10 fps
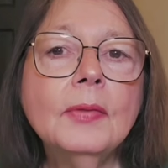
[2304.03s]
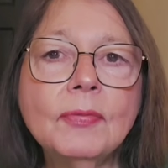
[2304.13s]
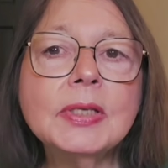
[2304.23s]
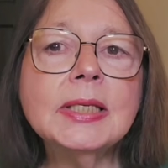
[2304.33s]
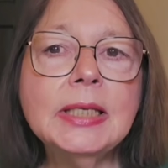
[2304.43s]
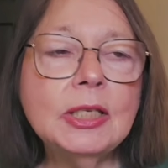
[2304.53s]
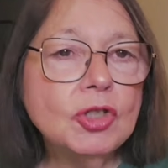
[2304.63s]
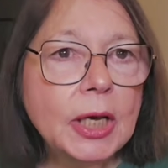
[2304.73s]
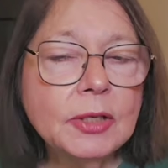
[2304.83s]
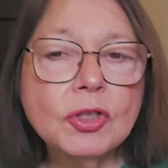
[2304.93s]
The scene
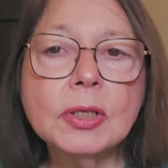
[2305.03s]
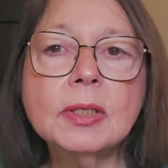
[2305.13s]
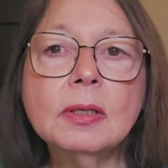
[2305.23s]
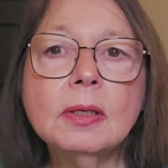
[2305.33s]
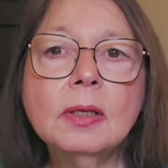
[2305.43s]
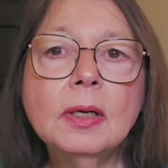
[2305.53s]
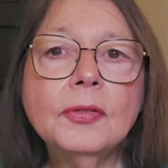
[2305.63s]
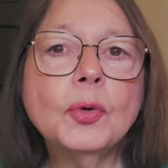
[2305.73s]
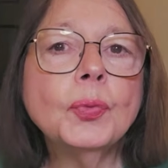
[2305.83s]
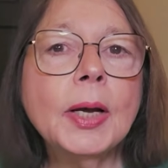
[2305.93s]
changes.
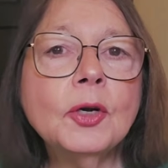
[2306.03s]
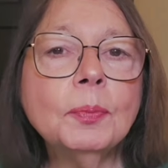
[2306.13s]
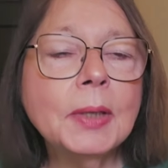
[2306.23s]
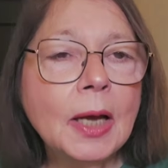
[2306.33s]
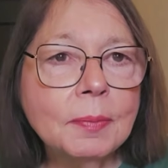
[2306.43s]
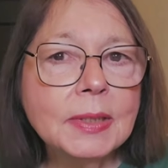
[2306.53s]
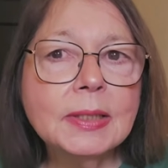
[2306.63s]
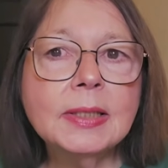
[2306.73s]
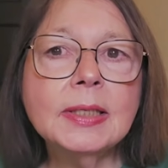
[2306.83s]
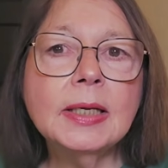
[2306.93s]
The record becomes
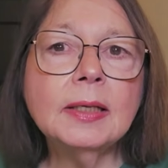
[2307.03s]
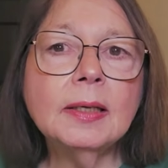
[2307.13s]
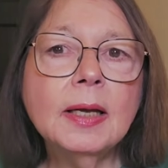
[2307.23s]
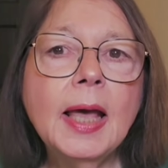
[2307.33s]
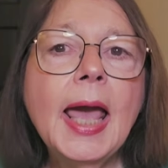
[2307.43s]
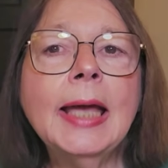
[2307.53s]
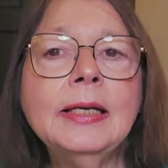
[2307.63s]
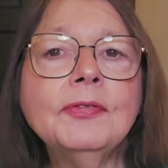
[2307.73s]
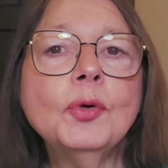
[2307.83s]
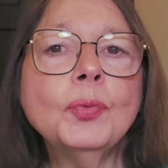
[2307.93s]
the scene. And
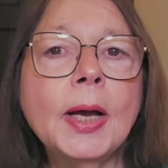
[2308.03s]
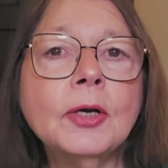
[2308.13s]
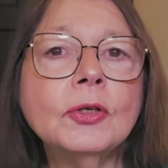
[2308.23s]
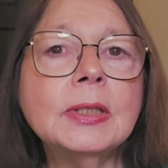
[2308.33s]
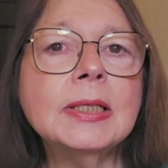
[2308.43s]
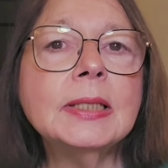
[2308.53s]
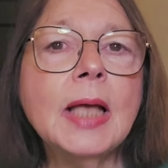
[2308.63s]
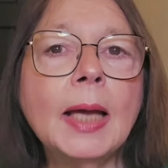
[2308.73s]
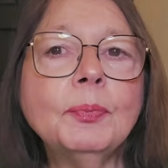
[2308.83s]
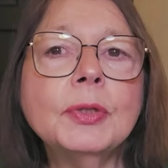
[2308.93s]
if the record does
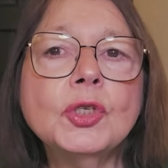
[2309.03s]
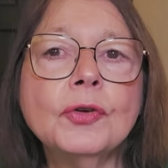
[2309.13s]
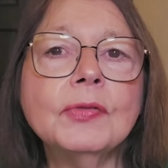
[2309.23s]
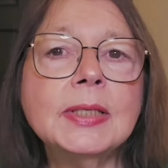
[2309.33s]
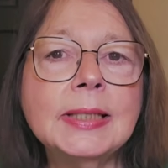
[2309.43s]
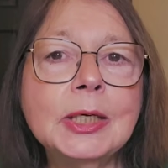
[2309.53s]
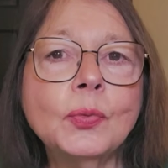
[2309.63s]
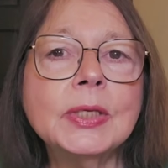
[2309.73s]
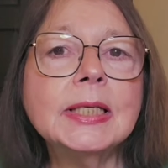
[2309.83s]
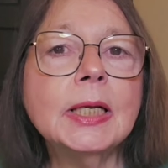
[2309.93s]
not preserve the
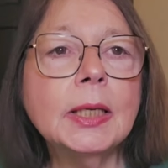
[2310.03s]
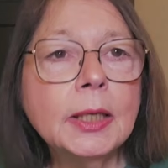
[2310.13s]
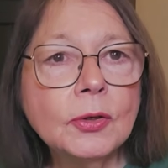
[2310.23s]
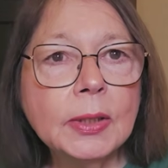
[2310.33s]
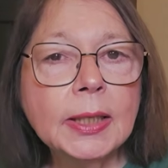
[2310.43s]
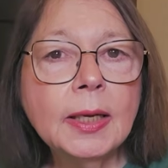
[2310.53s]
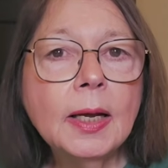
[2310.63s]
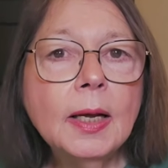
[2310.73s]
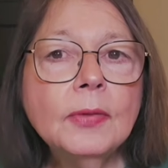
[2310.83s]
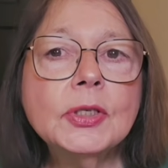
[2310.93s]
sequence clearly,
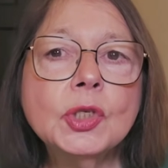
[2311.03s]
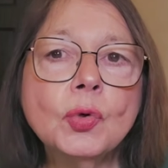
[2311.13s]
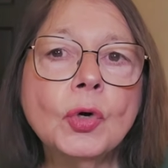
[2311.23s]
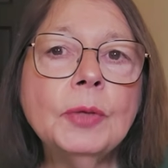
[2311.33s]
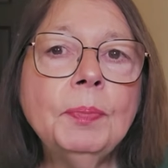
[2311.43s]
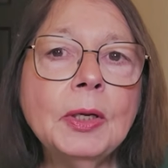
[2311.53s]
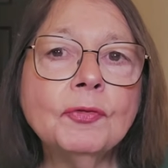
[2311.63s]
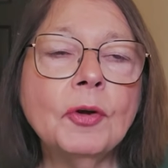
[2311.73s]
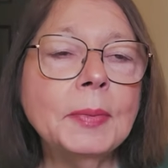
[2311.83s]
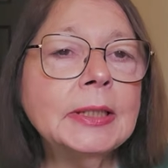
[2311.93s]
the story built
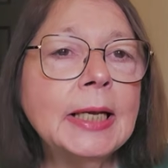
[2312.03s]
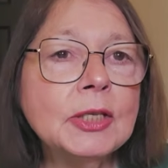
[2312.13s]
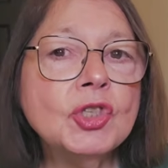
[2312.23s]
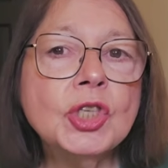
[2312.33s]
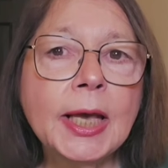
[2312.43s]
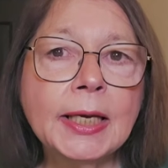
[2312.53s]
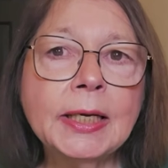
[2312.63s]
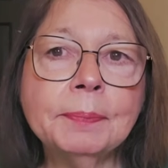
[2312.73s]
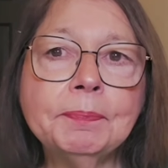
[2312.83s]
from it gets shaped.